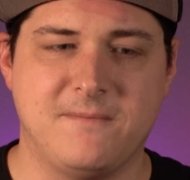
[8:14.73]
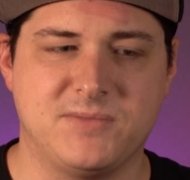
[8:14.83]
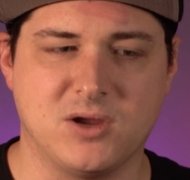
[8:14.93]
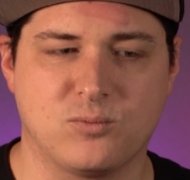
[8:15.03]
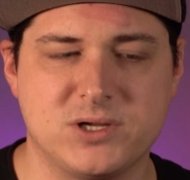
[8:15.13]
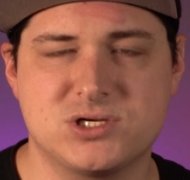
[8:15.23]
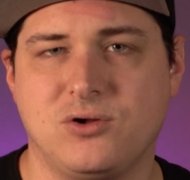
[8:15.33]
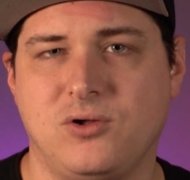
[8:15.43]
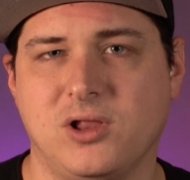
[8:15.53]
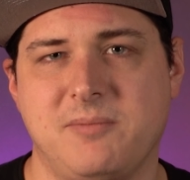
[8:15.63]
The
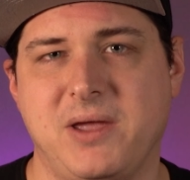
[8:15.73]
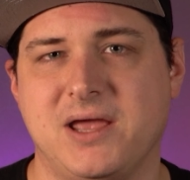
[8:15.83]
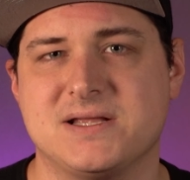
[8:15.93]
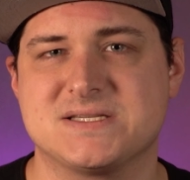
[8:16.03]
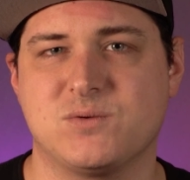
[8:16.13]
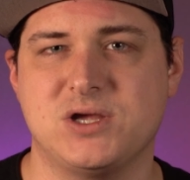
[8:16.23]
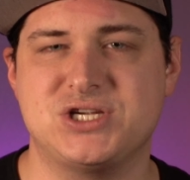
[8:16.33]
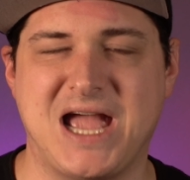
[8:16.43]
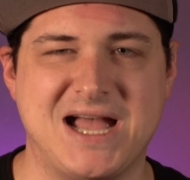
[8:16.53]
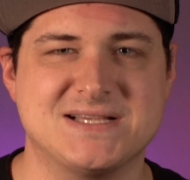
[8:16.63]
original Holy Panda Switch
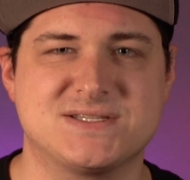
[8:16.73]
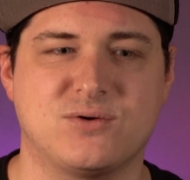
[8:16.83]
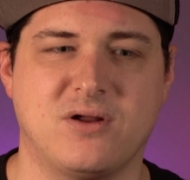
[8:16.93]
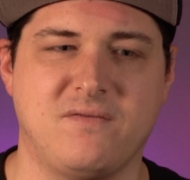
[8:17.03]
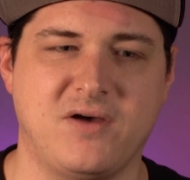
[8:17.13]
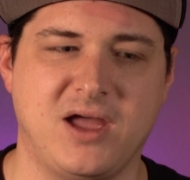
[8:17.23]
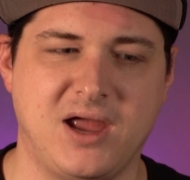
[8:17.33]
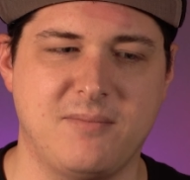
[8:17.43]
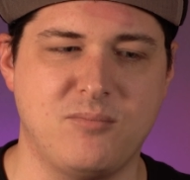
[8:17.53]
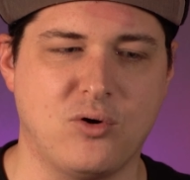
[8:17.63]
has sort of
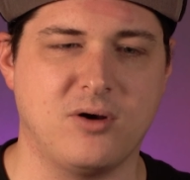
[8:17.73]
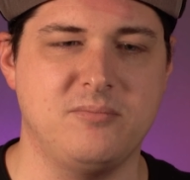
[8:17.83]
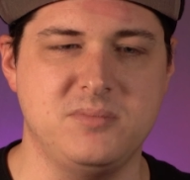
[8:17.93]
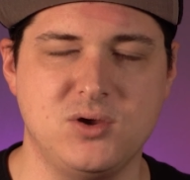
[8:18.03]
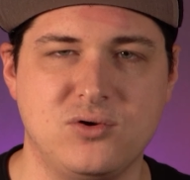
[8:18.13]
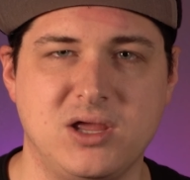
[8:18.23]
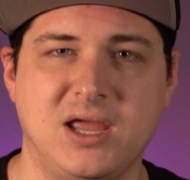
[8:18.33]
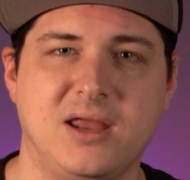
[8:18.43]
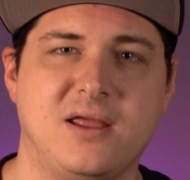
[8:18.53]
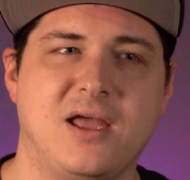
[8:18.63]
a more
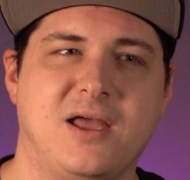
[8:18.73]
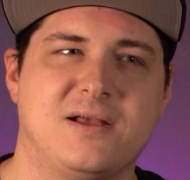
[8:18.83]
muted,